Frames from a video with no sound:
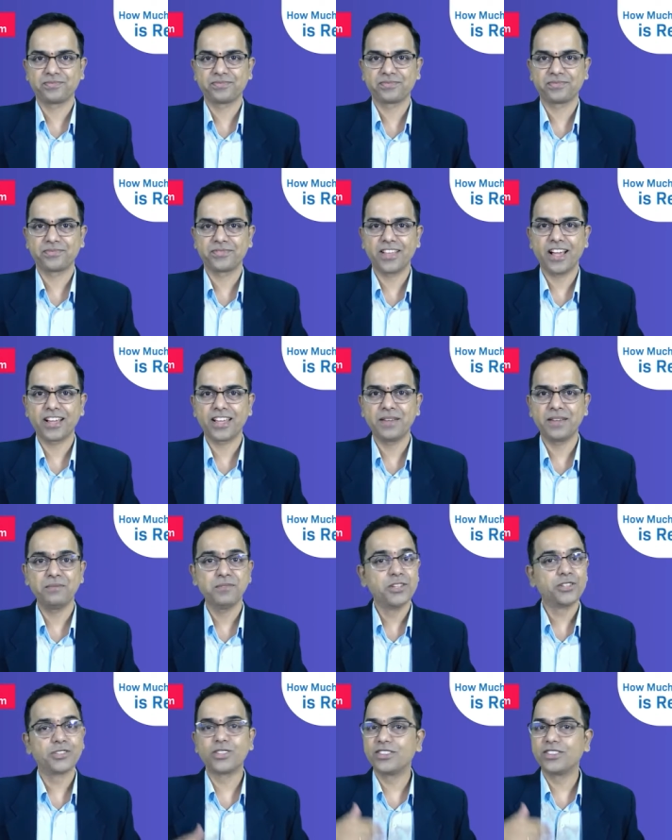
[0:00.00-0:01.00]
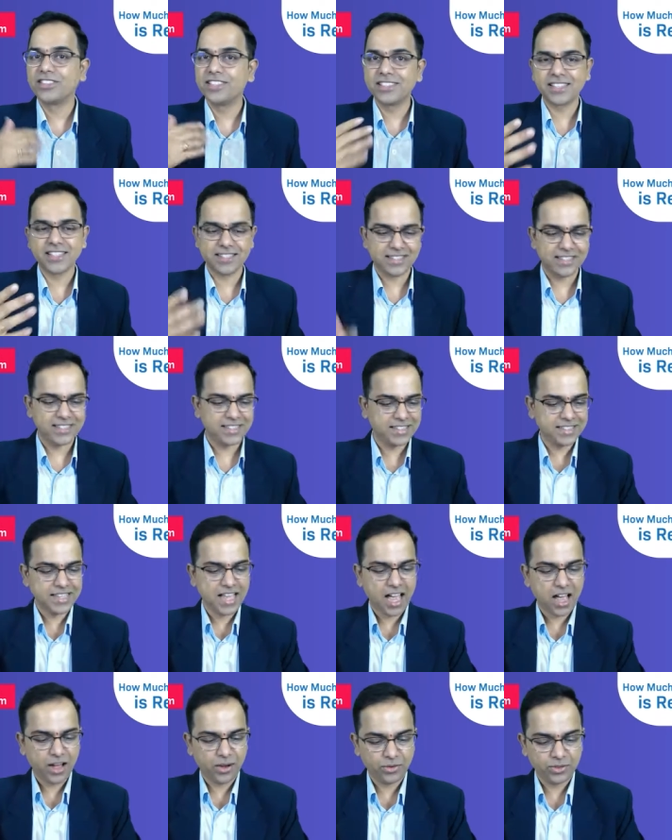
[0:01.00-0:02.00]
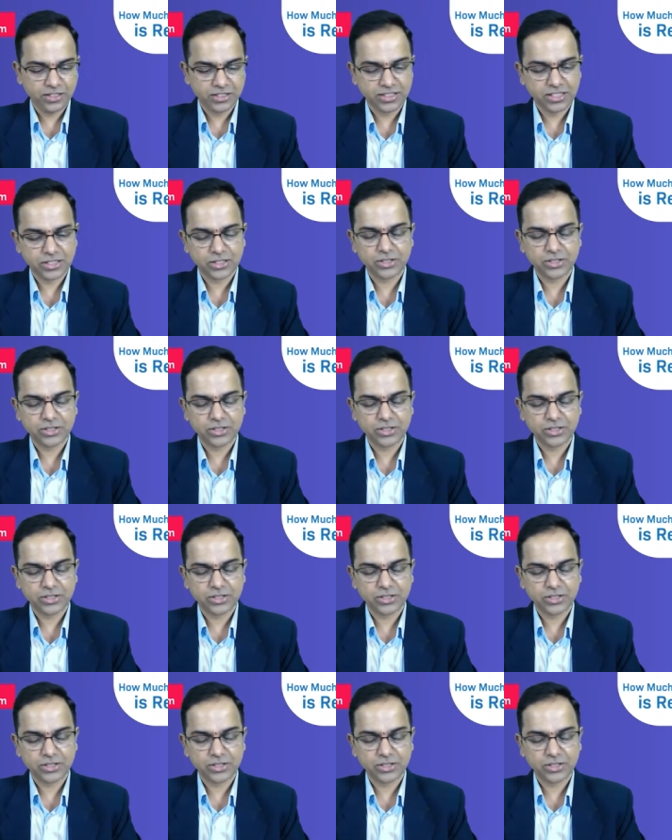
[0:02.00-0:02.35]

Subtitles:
Okay, so this is how the situation